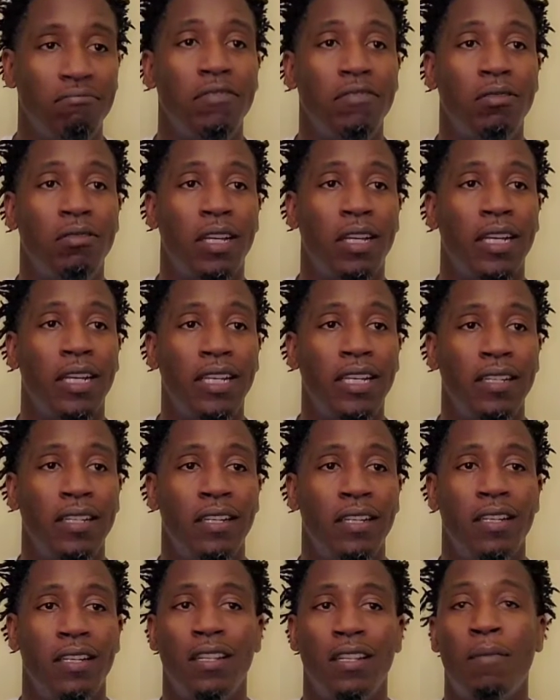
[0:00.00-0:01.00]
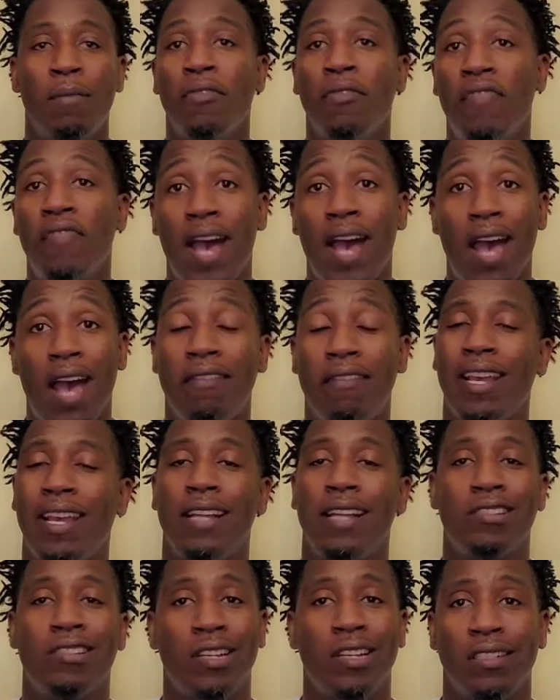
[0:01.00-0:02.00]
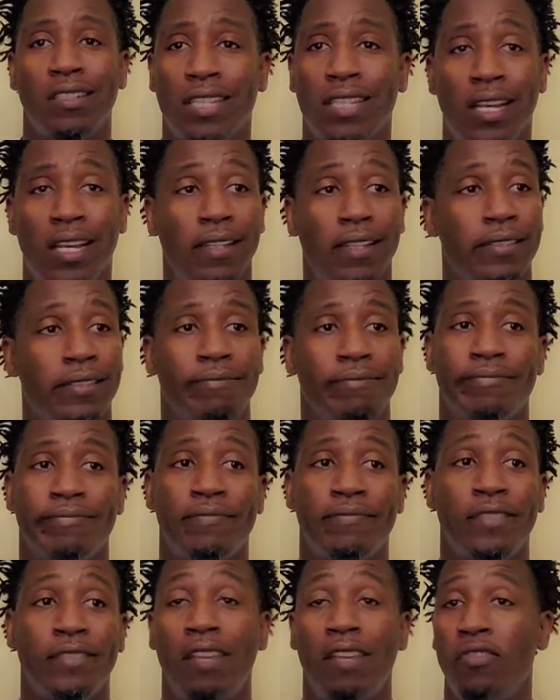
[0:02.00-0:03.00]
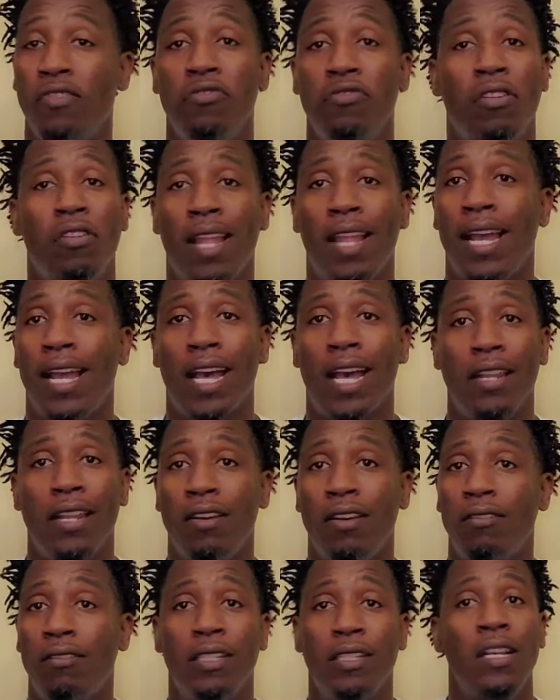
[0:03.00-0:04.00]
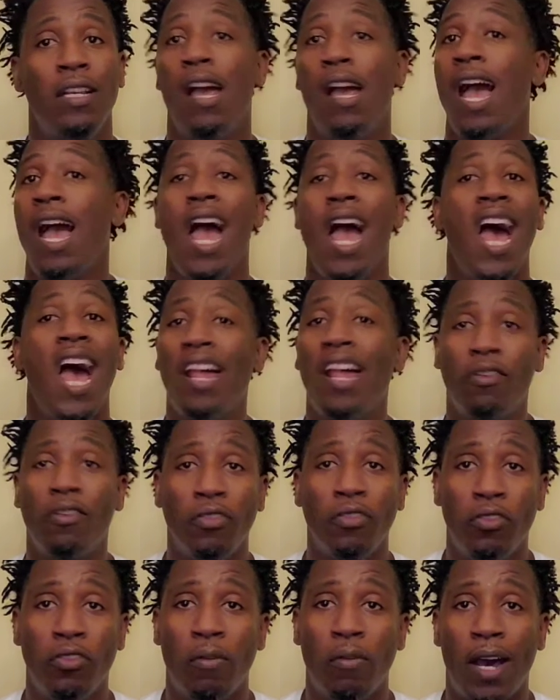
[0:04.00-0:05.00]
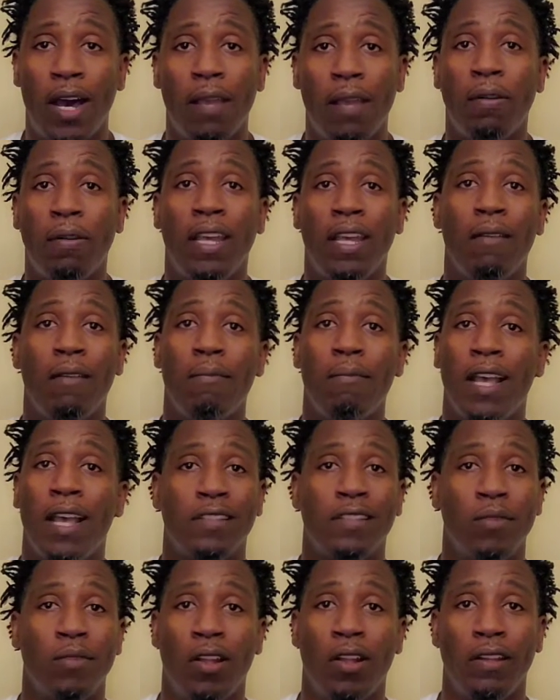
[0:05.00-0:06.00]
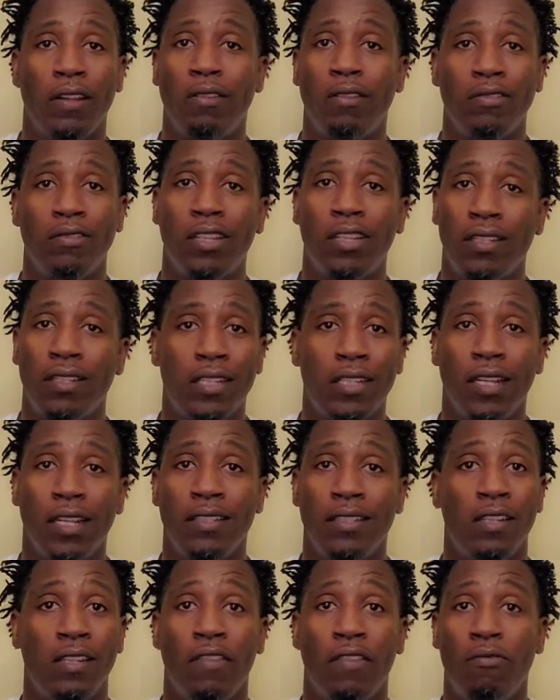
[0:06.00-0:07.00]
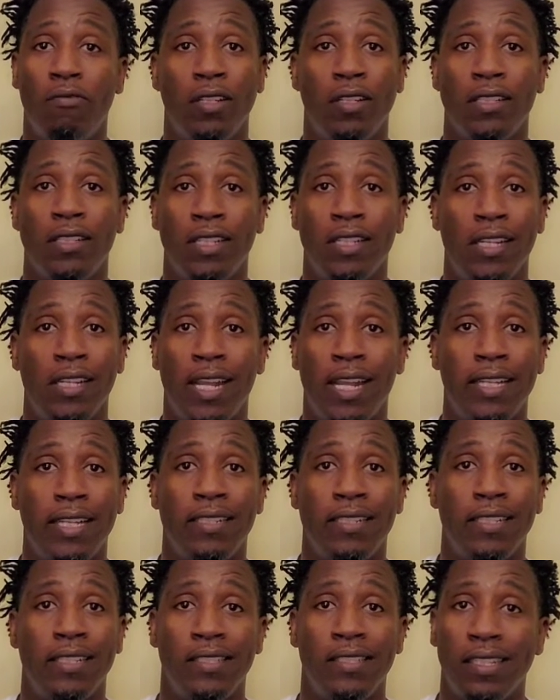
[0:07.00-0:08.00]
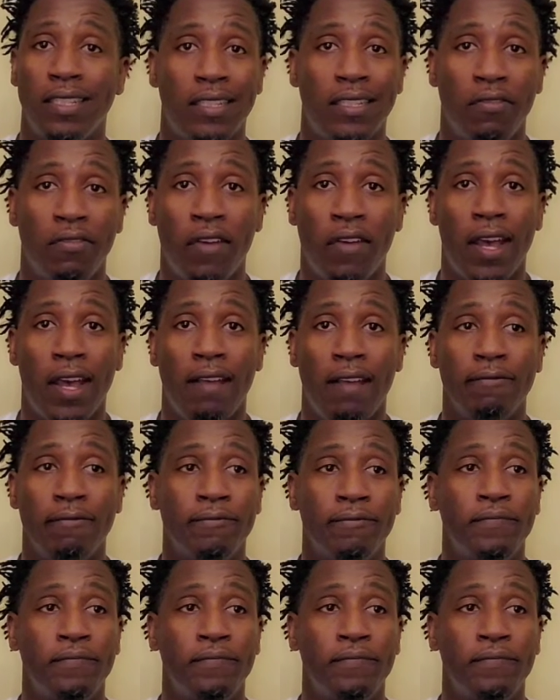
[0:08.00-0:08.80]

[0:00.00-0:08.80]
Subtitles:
Okay. Number 5, they got Chuck Taylors. If you know like I know, I don't know nobody playing basketball in no Chuck Taylors if it wasn't in 1965.